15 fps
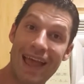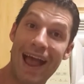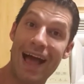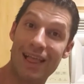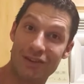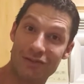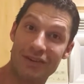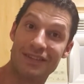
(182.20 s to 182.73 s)

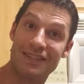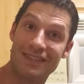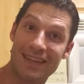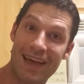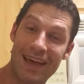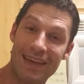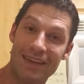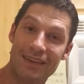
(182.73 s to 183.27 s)
calories a
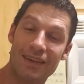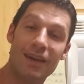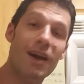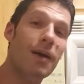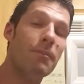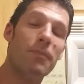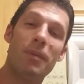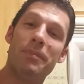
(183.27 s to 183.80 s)
day.
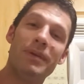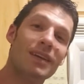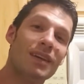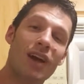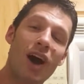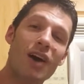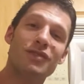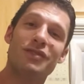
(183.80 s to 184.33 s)
But
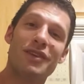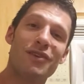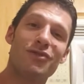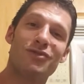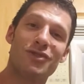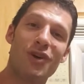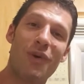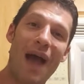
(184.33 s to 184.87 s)
because they're
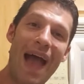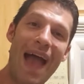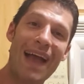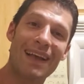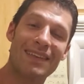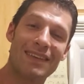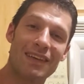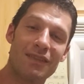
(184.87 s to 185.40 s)
so
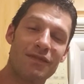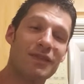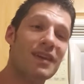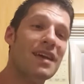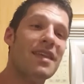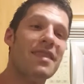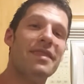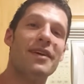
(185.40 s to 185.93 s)
active,
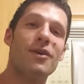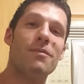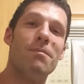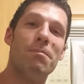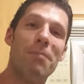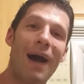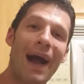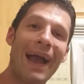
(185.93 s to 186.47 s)
they're
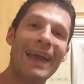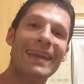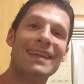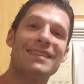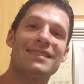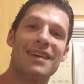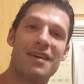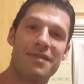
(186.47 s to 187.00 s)

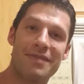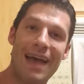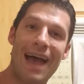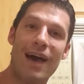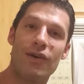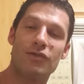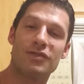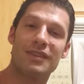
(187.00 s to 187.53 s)
minus
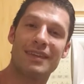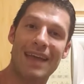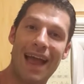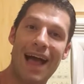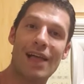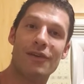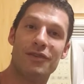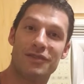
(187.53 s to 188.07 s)
1,000
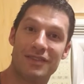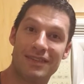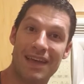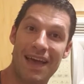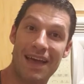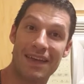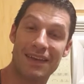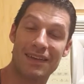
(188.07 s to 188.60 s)
calories a
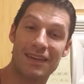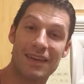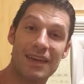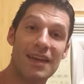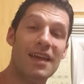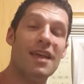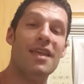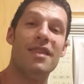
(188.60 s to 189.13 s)
day.
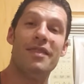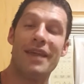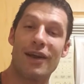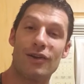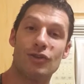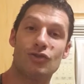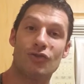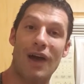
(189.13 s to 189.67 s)

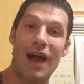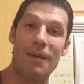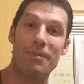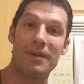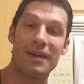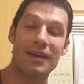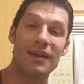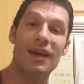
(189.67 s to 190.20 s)
They're
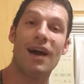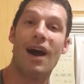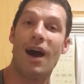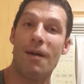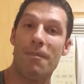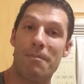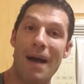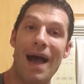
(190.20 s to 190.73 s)
dropping
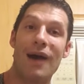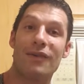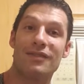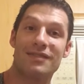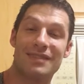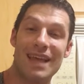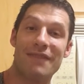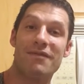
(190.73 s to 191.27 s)
about
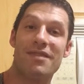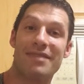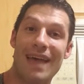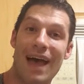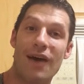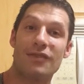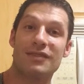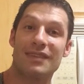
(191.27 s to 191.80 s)

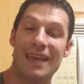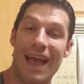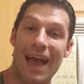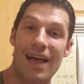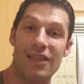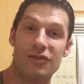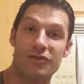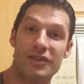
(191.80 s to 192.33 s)
7,000
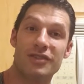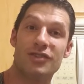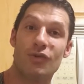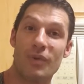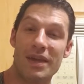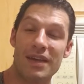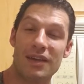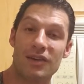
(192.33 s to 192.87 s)
calories a
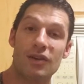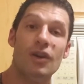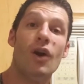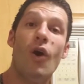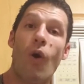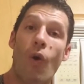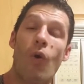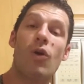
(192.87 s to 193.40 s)
week,
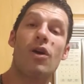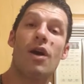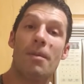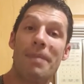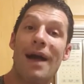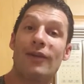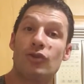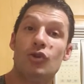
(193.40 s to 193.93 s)
or
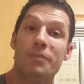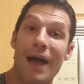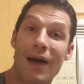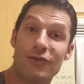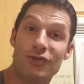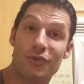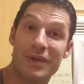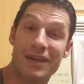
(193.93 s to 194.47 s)
about 2
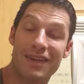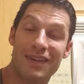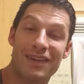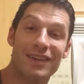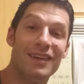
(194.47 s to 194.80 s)
pounds a week,